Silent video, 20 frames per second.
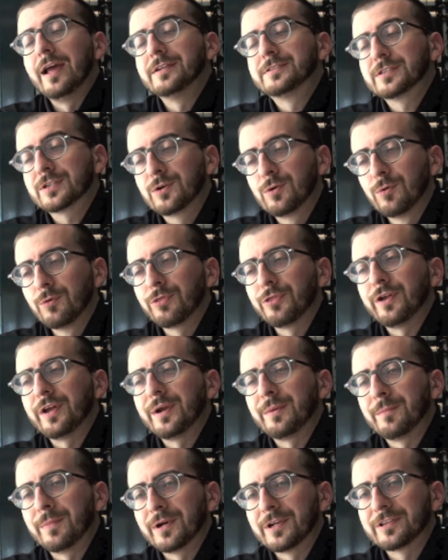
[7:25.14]
It's a cool
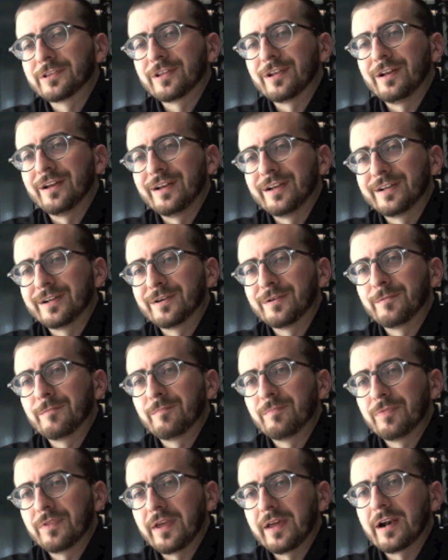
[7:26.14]
thing, but it's like,
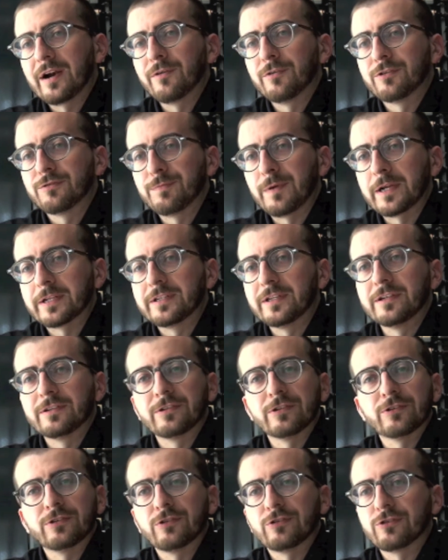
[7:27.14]
and I respect it. It's
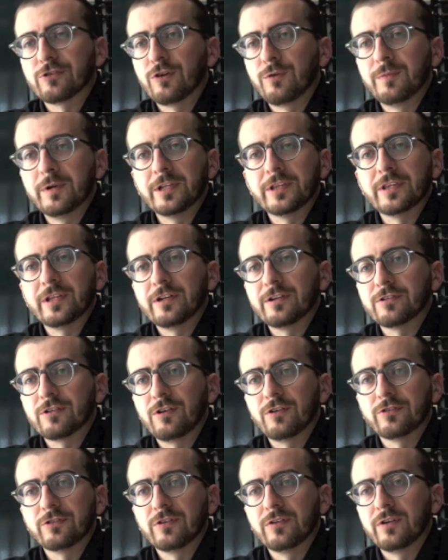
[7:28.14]
just there's so many things
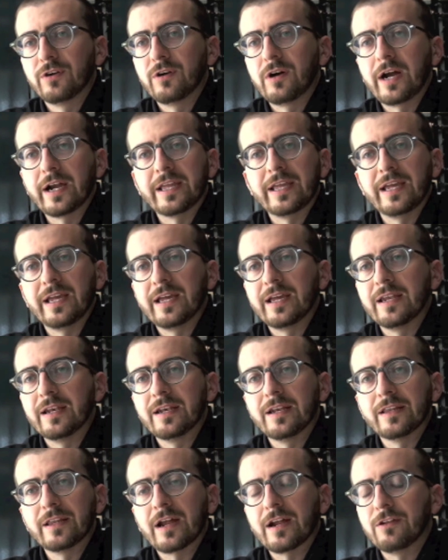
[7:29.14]
also though
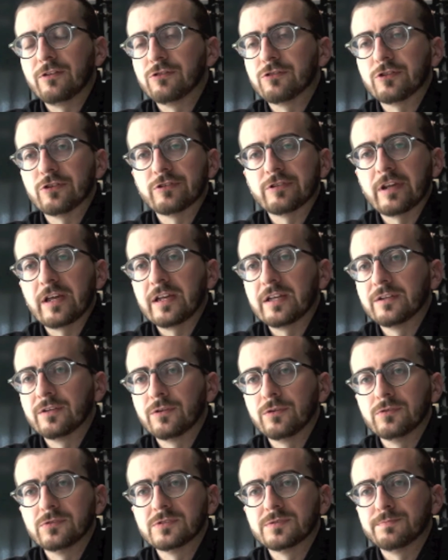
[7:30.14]
that I used to say in
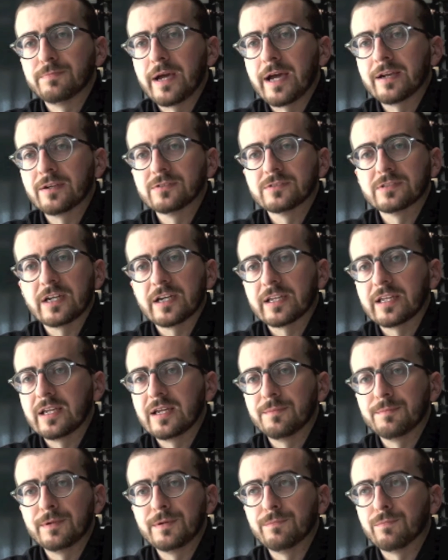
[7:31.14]
those battles I
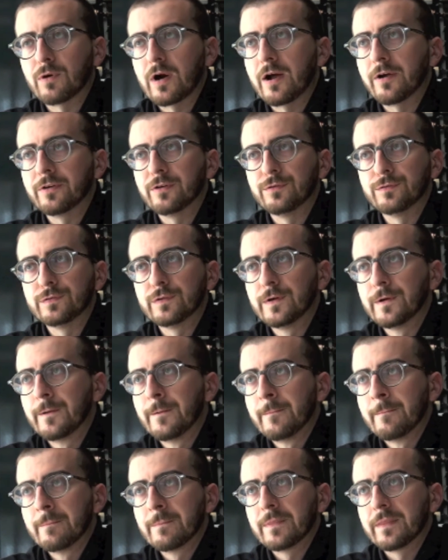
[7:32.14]
can't be proud of.
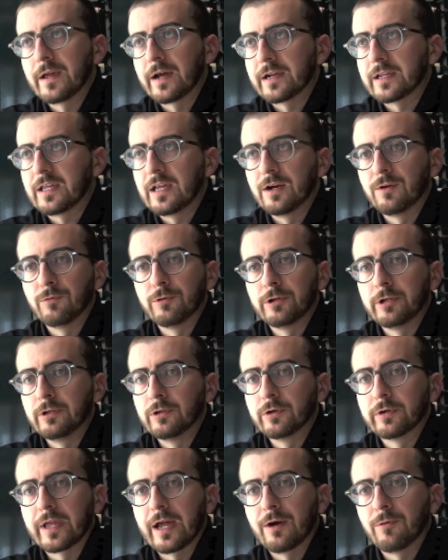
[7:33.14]
I can't really
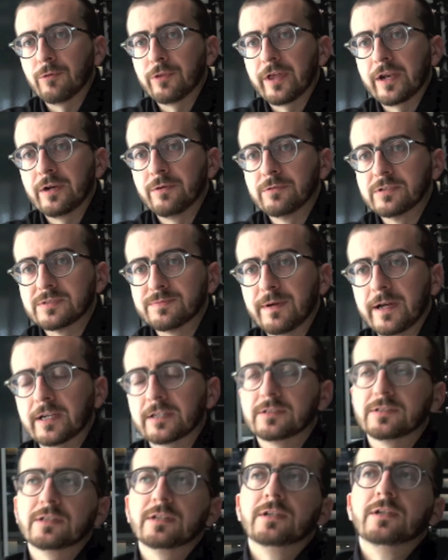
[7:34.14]
look at with any
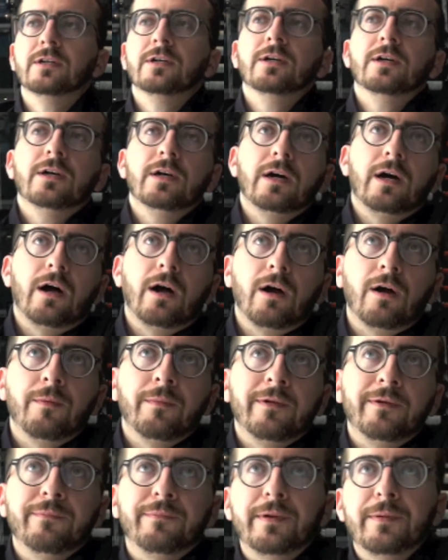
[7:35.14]
respect,
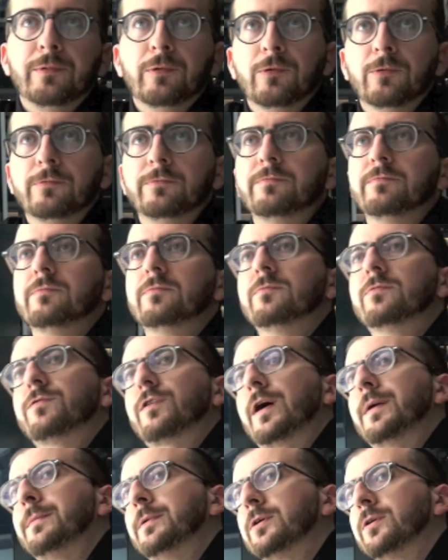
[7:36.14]
and people
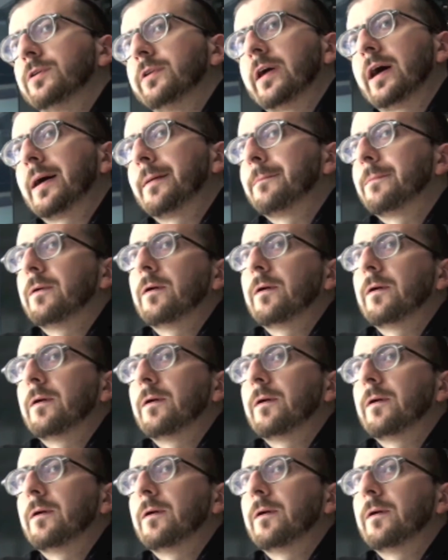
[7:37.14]
fight me on that.